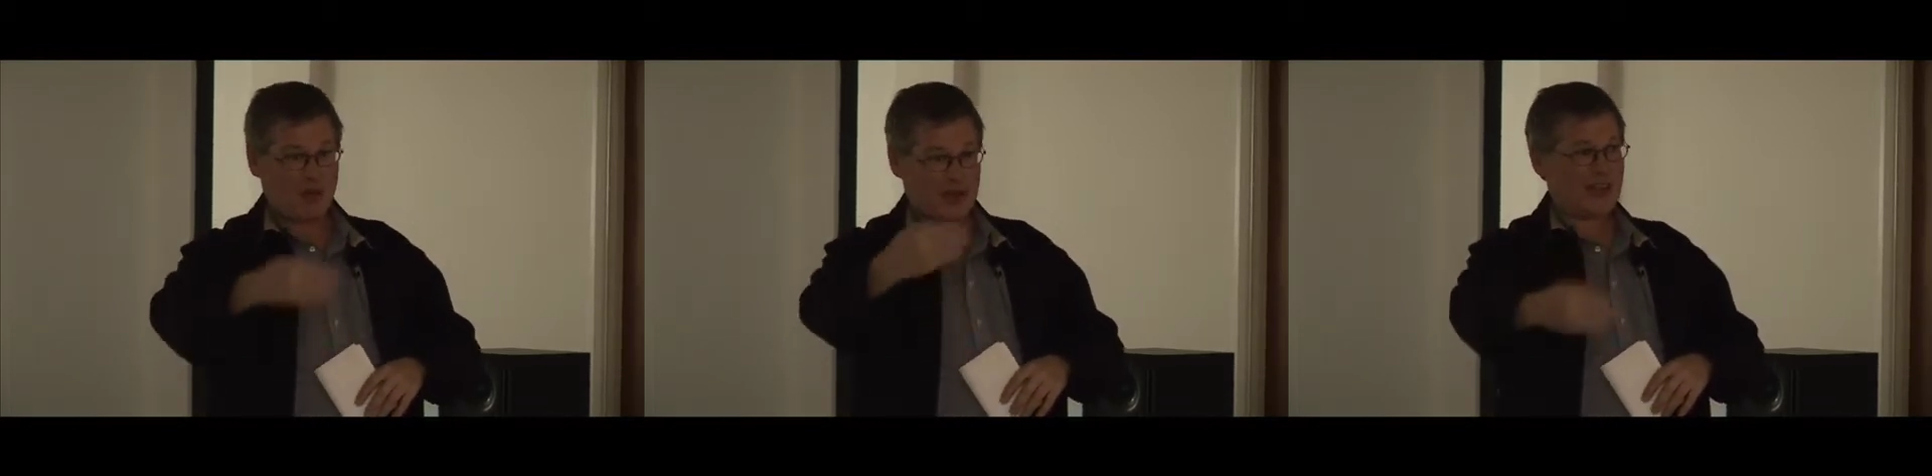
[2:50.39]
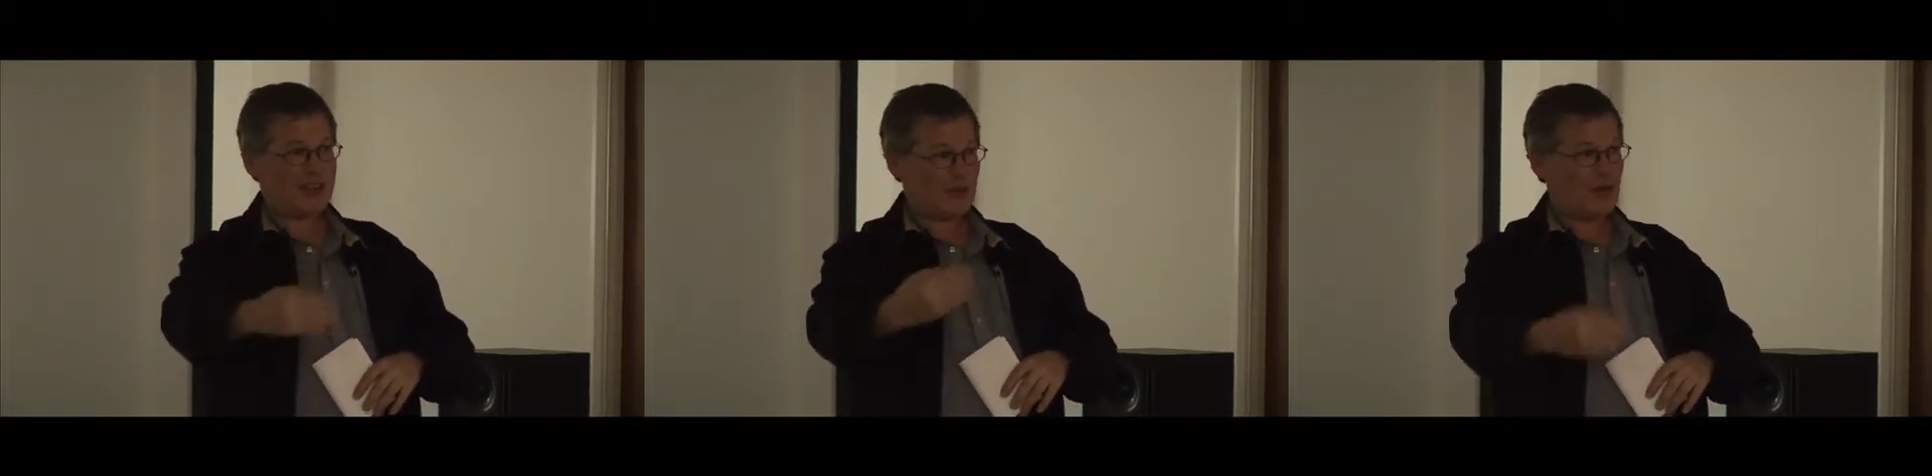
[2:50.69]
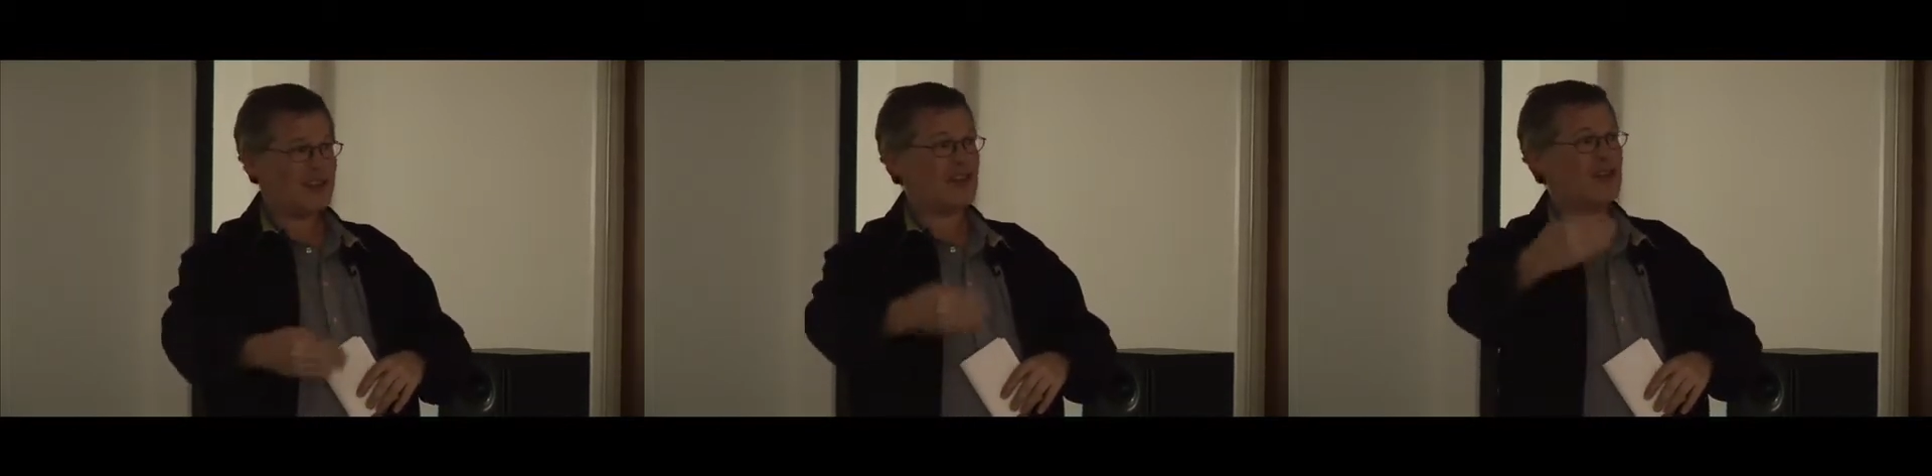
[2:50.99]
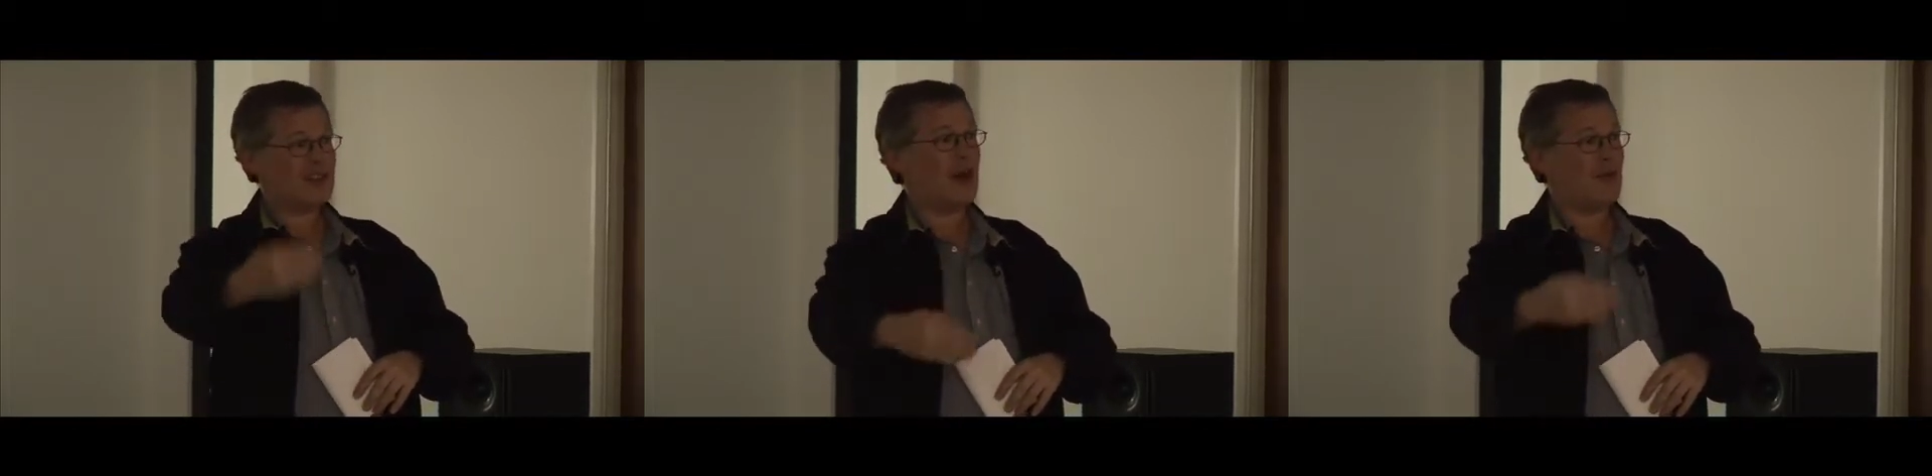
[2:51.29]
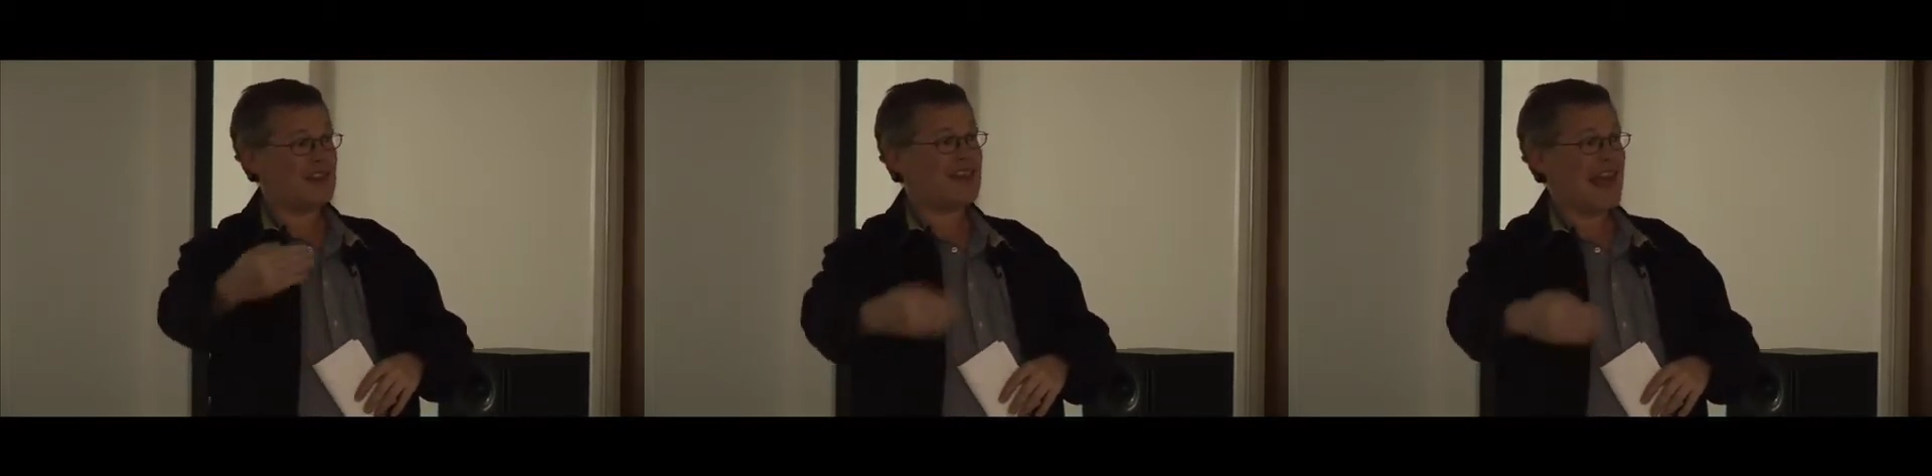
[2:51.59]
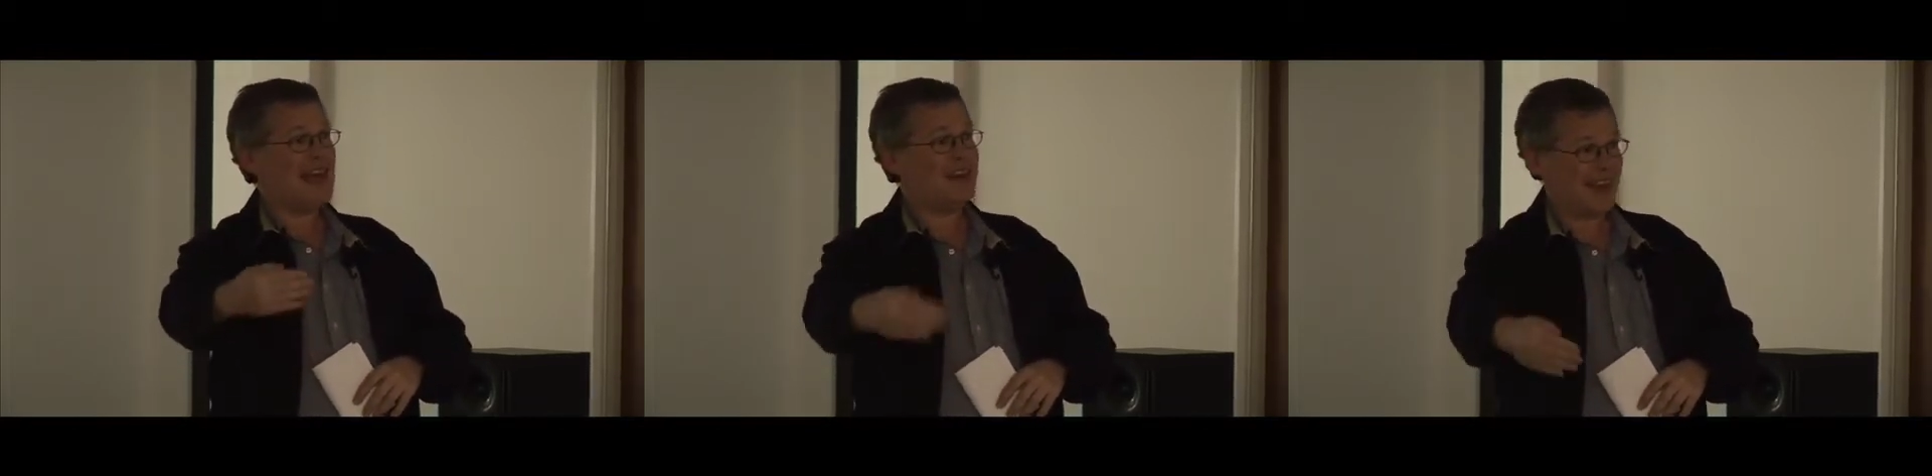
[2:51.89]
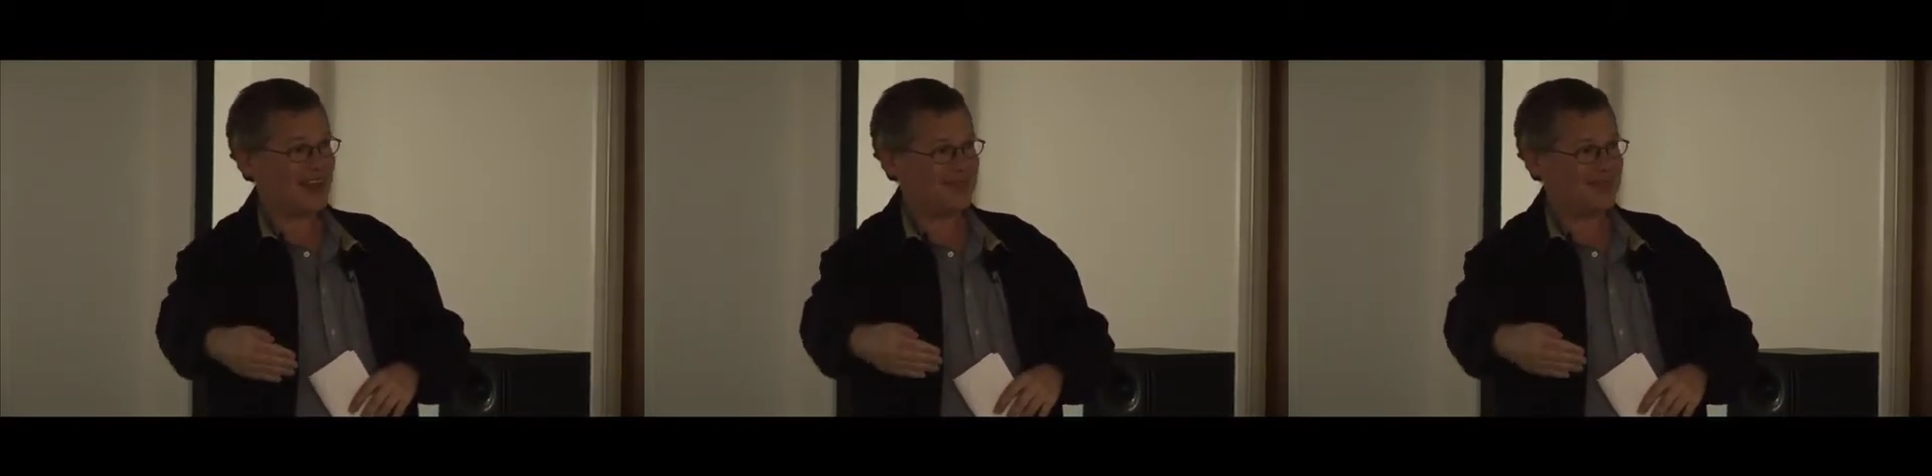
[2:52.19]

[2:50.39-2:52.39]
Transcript: working towards, there is always this ending.